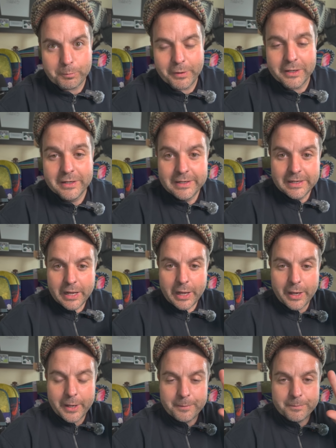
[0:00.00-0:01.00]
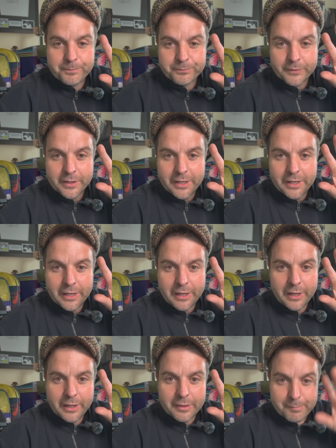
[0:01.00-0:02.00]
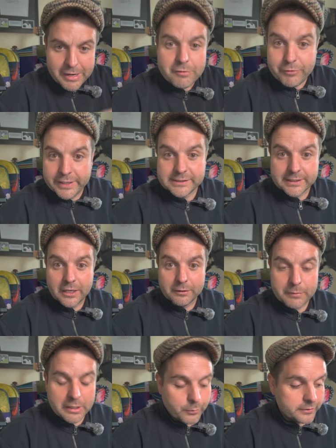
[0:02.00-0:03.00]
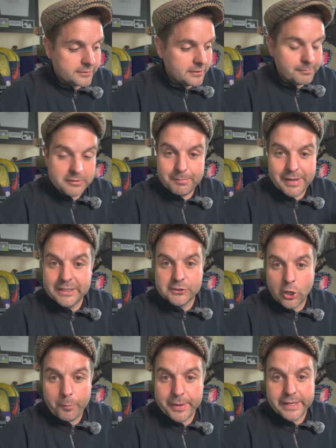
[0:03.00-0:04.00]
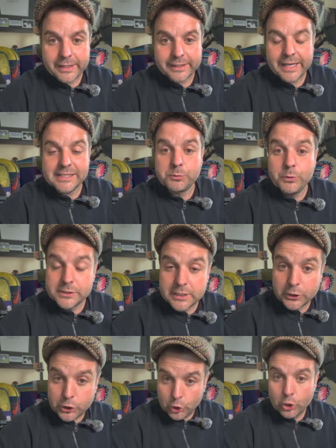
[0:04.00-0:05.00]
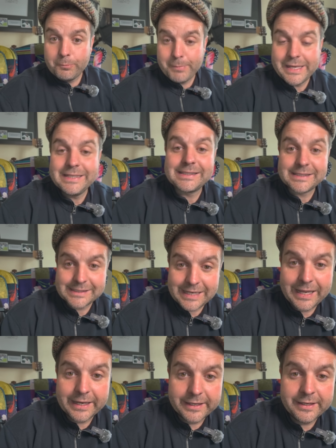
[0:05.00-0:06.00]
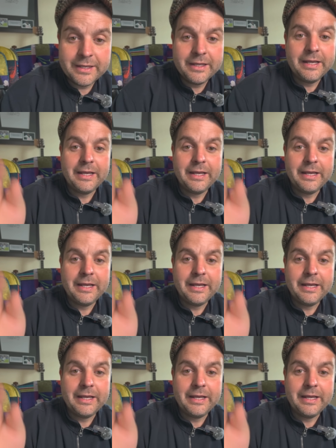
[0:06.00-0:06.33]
But um, the main reason I, I want the, the, main topic, I guess, was that Heung-min's son